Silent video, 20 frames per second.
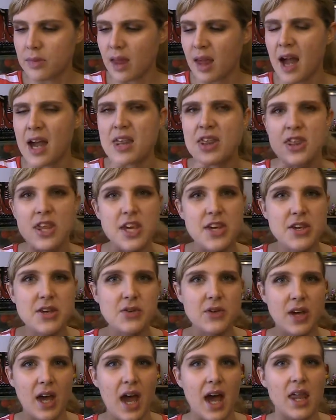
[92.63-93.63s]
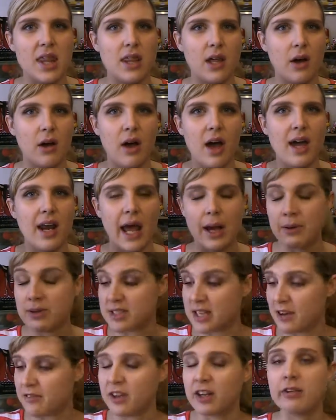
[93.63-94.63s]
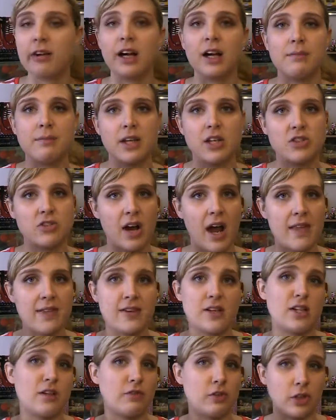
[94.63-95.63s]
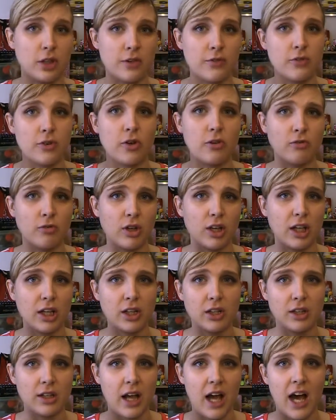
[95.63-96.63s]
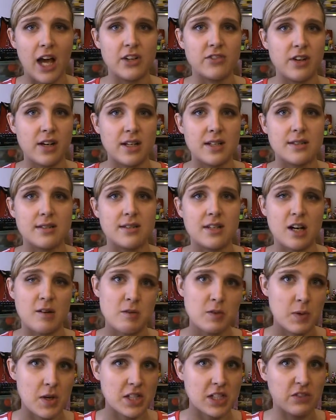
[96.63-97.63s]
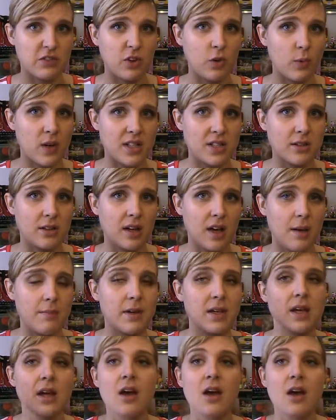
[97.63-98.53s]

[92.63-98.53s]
I think you can though, and I would definitely recommend trying that if you're looking for a really good hydrating serum, especially for winter coming.